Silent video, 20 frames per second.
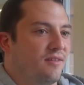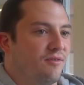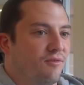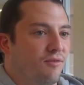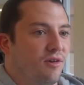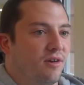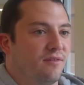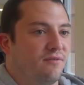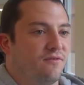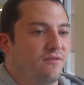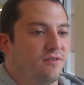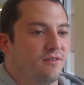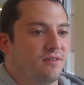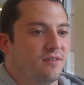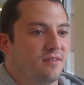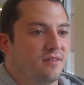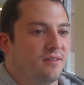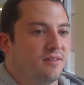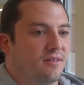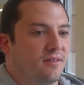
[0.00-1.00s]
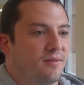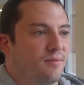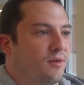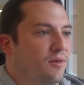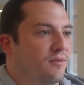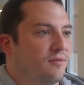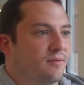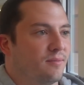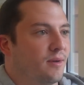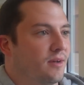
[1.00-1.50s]
run for
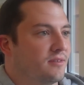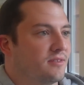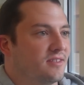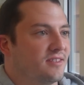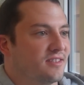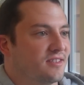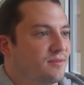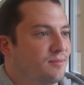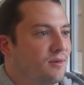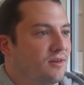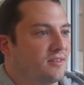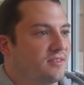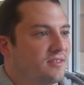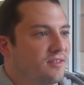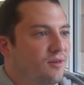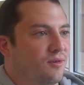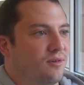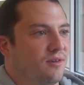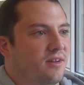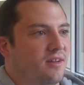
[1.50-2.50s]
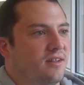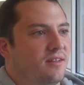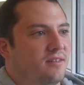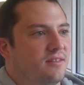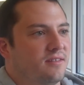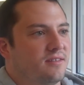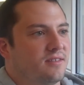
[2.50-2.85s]
over about 6 months going on.